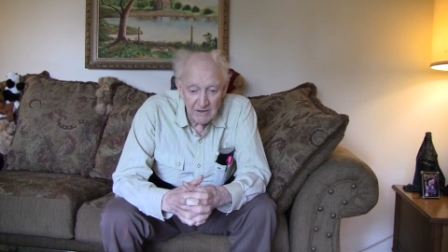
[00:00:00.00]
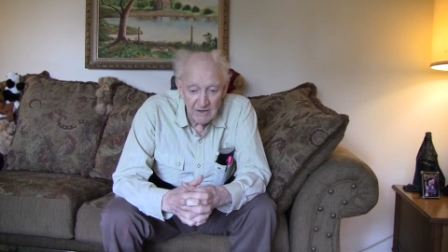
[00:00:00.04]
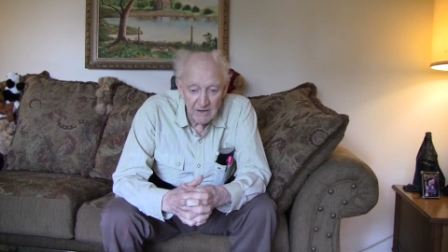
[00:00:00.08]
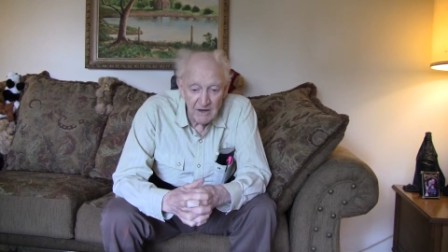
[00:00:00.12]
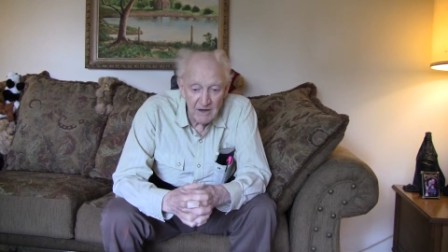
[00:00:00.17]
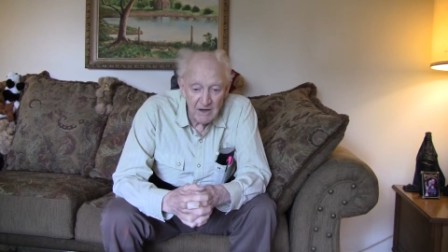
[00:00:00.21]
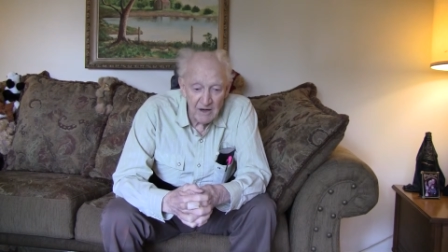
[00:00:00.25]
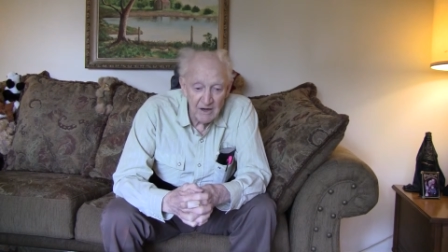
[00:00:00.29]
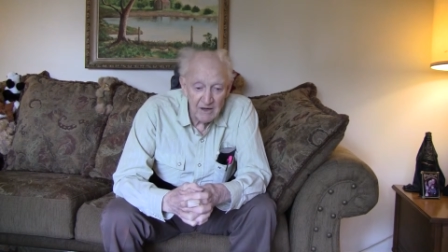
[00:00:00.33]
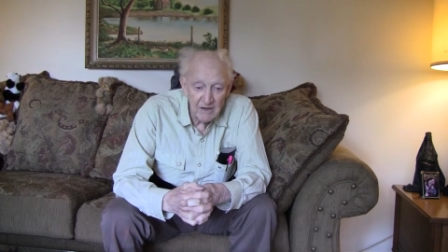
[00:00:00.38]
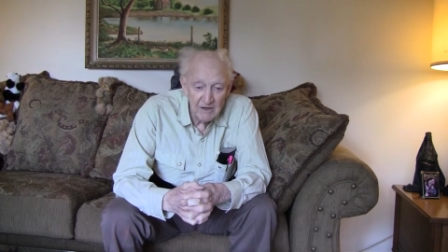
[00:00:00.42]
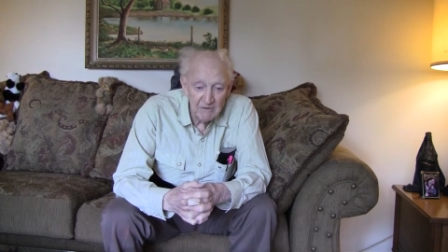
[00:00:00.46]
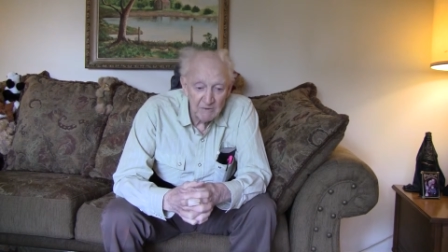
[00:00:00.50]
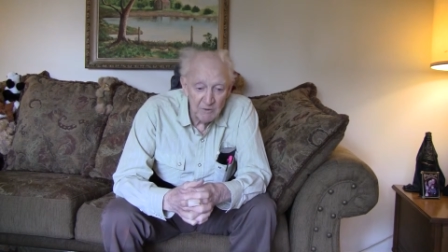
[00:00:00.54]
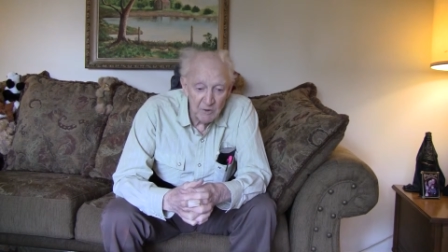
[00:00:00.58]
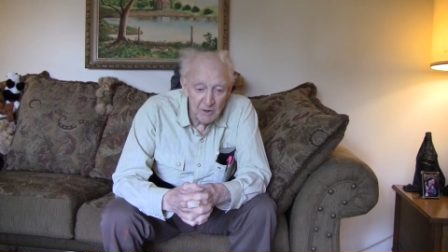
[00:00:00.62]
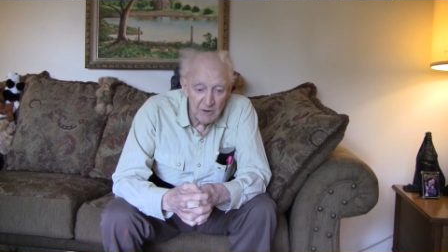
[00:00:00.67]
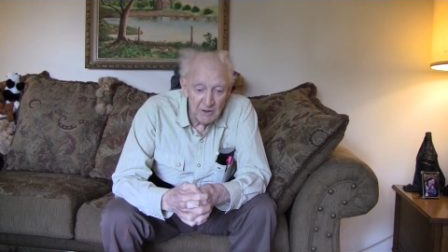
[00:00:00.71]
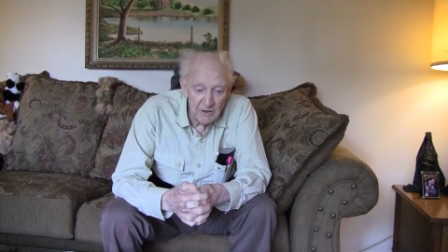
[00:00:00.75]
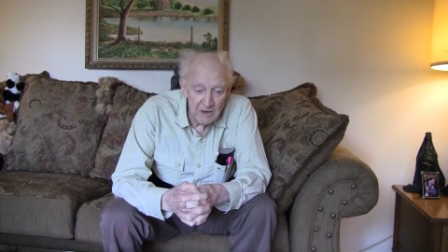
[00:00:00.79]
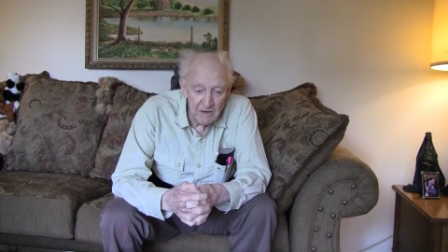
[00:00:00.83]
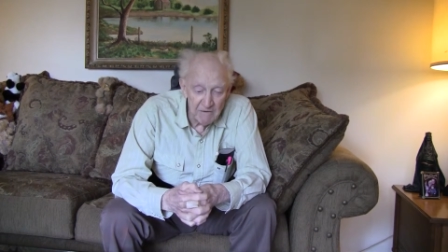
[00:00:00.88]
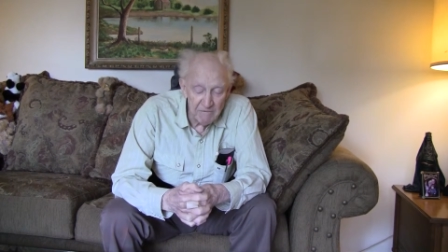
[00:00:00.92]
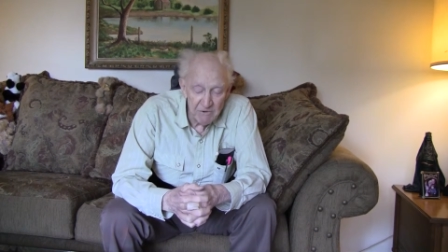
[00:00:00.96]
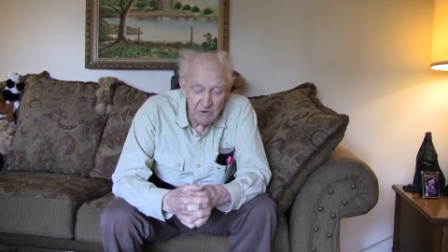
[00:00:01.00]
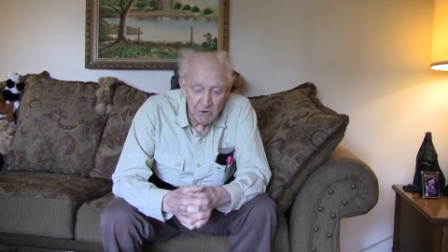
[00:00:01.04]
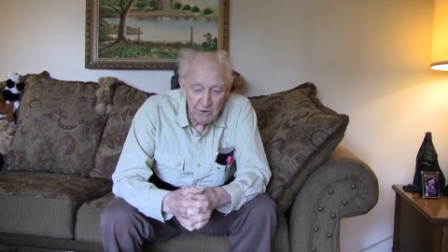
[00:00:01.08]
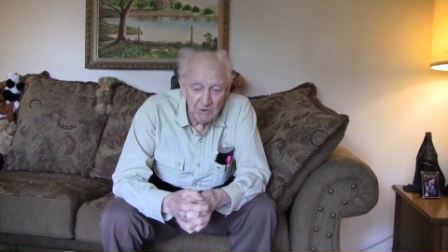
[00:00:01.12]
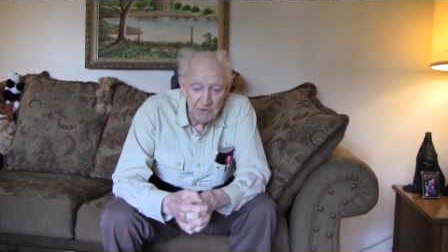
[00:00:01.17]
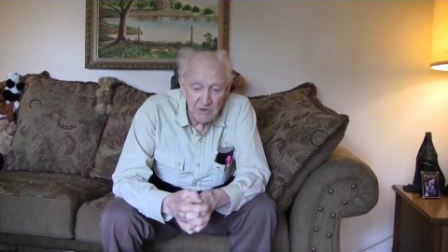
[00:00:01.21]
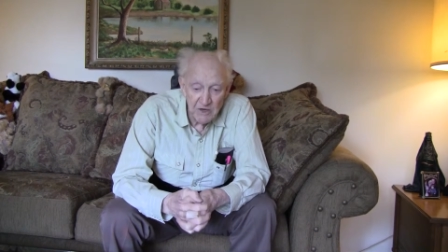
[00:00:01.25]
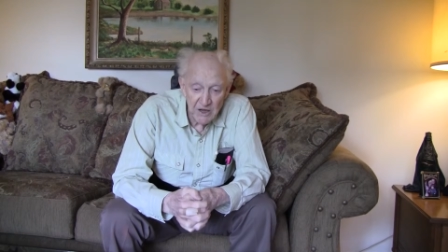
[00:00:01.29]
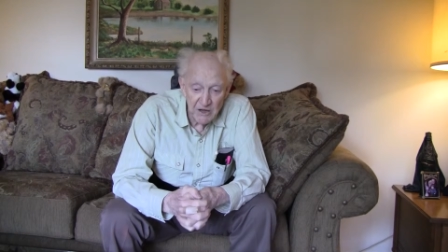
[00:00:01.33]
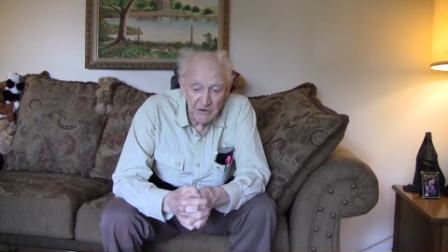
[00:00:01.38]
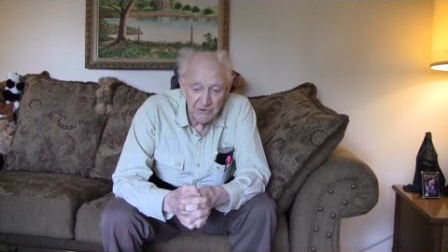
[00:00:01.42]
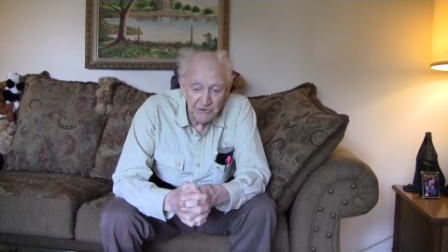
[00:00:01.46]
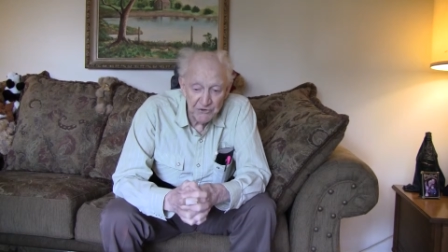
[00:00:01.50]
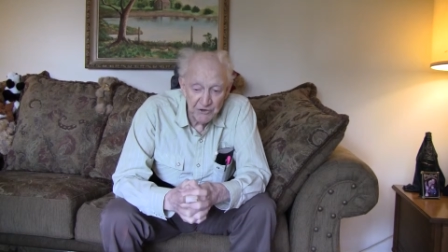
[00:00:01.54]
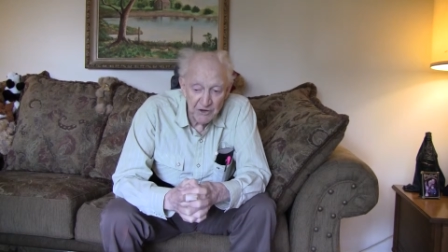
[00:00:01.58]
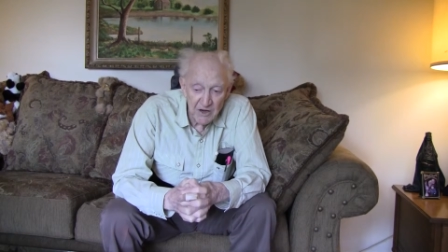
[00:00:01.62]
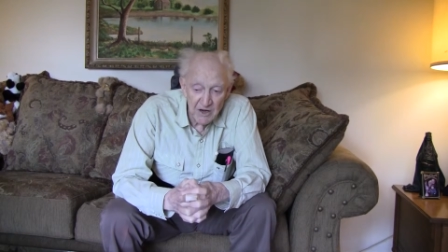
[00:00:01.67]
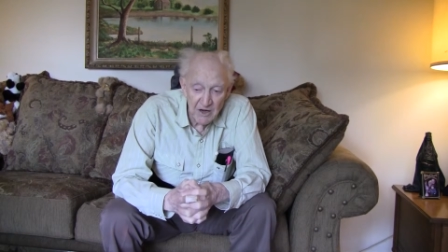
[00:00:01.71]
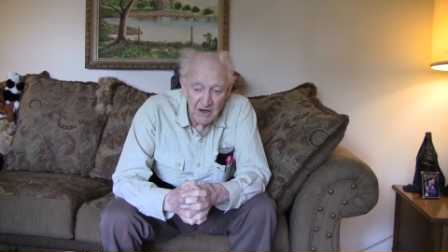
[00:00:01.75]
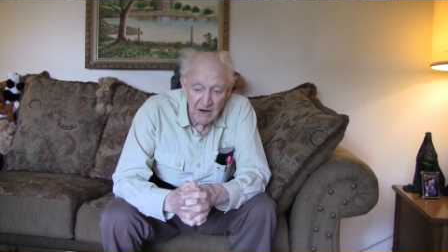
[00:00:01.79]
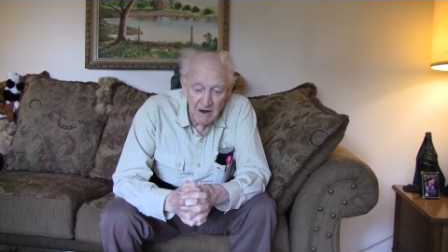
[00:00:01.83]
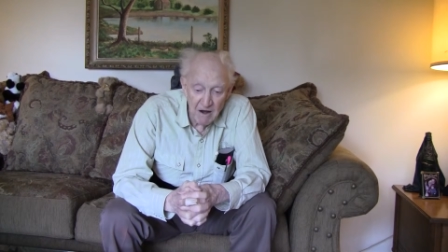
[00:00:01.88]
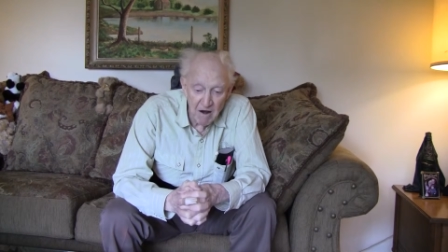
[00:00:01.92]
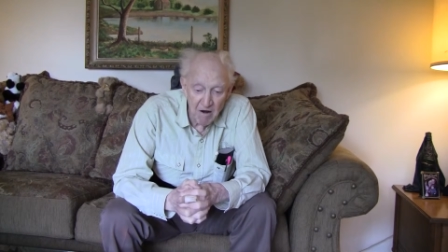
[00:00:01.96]
there and we'll give you a 10-cent
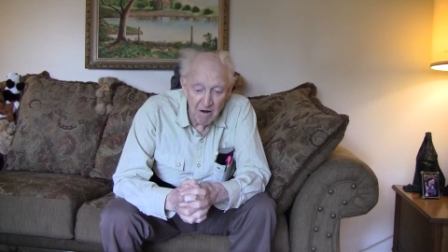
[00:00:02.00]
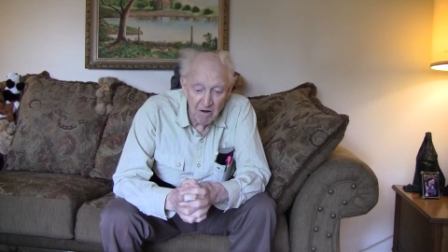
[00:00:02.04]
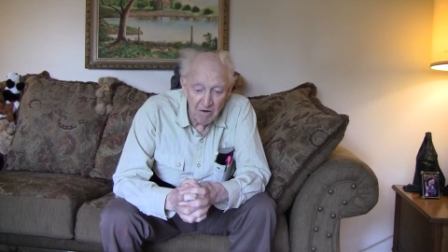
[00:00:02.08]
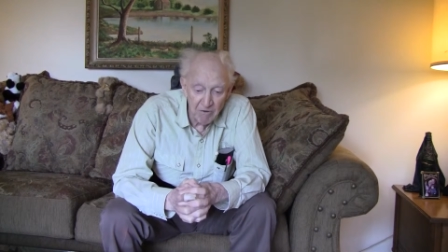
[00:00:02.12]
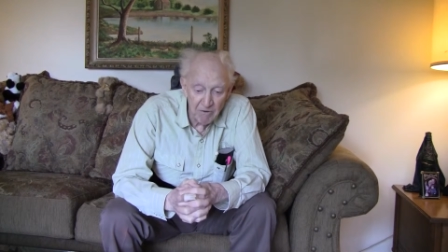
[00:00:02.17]
an hour